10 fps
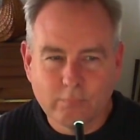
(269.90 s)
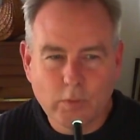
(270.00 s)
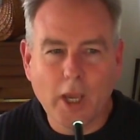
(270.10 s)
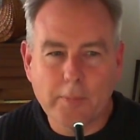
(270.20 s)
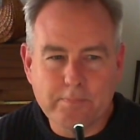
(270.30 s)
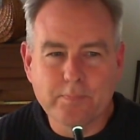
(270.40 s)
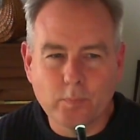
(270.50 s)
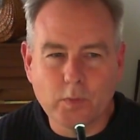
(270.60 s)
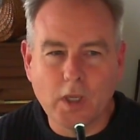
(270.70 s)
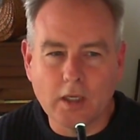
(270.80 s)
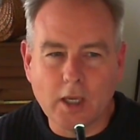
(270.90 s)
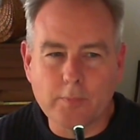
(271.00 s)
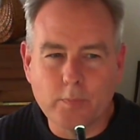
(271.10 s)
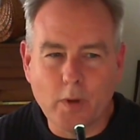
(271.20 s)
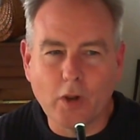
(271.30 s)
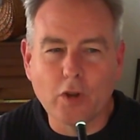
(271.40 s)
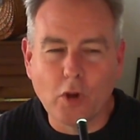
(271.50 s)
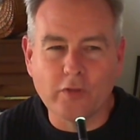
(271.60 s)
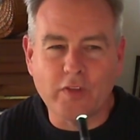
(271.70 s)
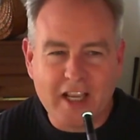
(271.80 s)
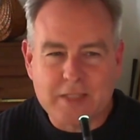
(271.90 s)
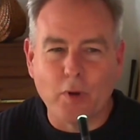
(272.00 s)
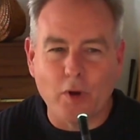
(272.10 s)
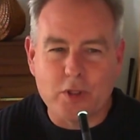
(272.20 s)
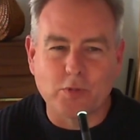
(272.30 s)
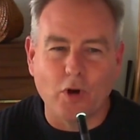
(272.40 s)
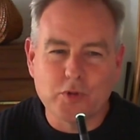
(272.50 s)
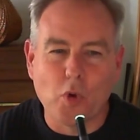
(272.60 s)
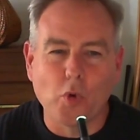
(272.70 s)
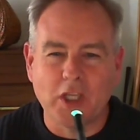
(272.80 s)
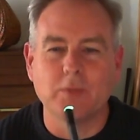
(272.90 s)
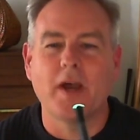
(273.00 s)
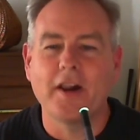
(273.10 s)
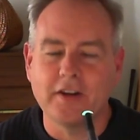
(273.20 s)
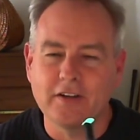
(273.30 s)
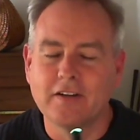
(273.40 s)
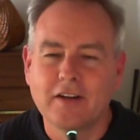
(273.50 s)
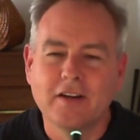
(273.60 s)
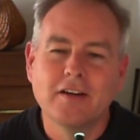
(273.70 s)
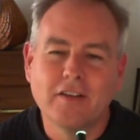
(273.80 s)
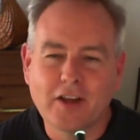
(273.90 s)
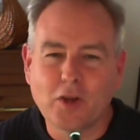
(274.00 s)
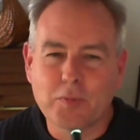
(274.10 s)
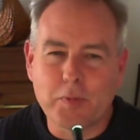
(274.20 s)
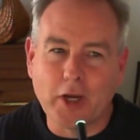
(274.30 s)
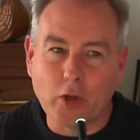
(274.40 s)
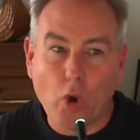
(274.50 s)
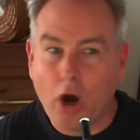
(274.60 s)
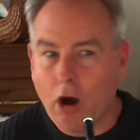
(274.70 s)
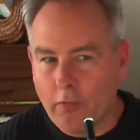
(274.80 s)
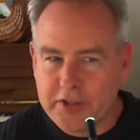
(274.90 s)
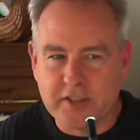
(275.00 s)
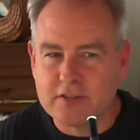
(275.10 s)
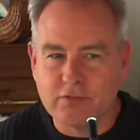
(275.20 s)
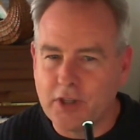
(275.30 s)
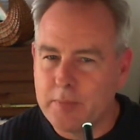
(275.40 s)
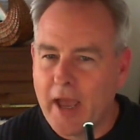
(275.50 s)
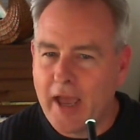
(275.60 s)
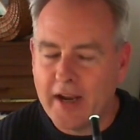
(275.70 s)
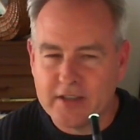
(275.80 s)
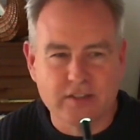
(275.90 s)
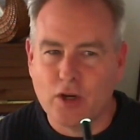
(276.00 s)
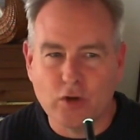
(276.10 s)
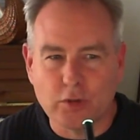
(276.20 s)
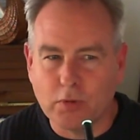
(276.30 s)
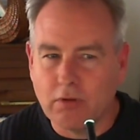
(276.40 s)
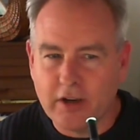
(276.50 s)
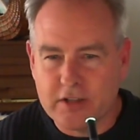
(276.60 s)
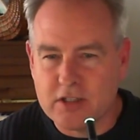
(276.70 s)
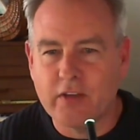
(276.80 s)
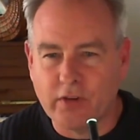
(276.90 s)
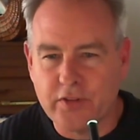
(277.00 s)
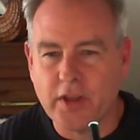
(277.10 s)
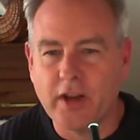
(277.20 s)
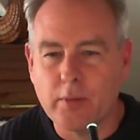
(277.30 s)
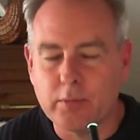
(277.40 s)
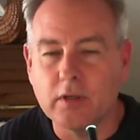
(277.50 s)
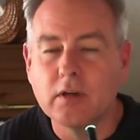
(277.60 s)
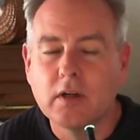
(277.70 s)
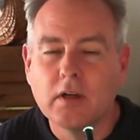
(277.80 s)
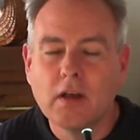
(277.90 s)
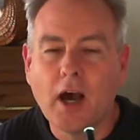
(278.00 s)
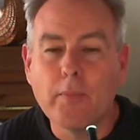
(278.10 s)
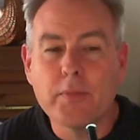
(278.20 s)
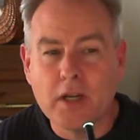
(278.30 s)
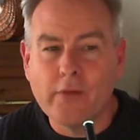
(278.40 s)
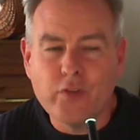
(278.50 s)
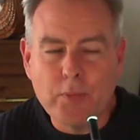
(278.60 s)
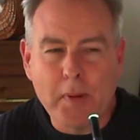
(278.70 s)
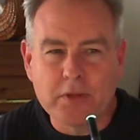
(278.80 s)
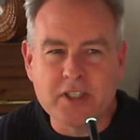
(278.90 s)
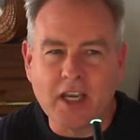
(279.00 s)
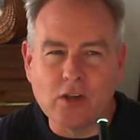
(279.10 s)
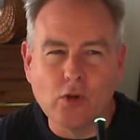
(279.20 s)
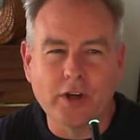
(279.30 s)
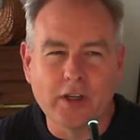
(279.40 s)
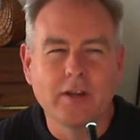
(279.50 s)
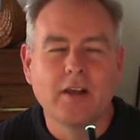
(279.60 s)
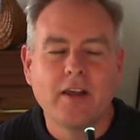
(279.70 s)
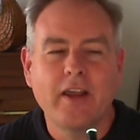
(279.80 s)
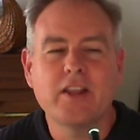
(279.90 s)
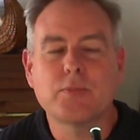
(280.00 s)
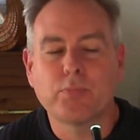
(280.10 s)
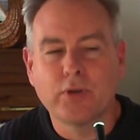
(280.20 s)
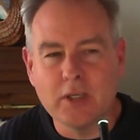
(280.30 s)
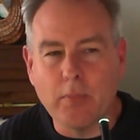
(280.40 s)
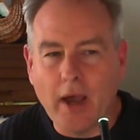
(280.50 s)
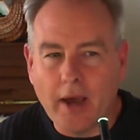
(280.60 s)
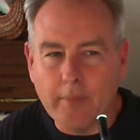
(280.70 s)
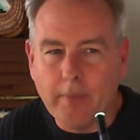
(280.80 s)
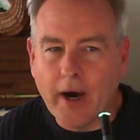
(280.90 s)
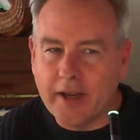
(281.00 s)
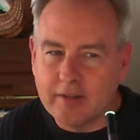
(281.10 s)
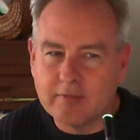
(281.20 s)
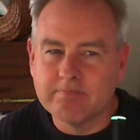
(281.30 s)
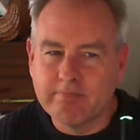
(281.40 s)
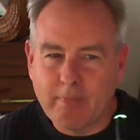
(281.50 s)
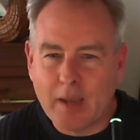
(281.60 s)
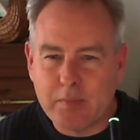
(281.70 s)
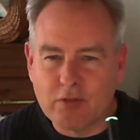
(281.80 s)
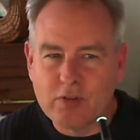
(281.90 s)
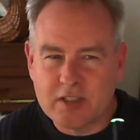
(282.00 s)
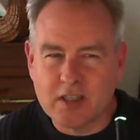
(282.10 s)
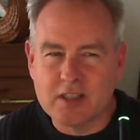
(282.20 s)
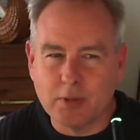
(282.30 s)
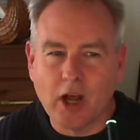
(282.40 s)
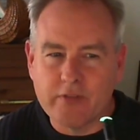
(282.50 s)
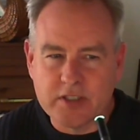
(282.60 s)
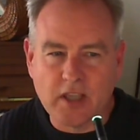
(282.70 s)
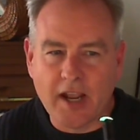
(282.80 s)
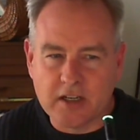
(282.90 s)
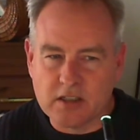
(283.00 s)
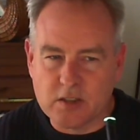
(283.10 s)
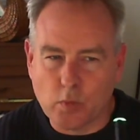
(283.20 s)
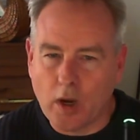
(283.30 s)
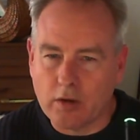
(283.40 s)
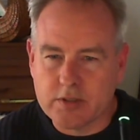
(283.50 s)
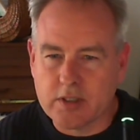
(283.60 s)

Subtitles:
Yep. A lot of experts were talking about it. And a lot of people going, well, that's just really bad. It's terrible. I should never let that happen. But then a few people said, look, it's pretty bad, but maybe the risk is a bit overstated as well.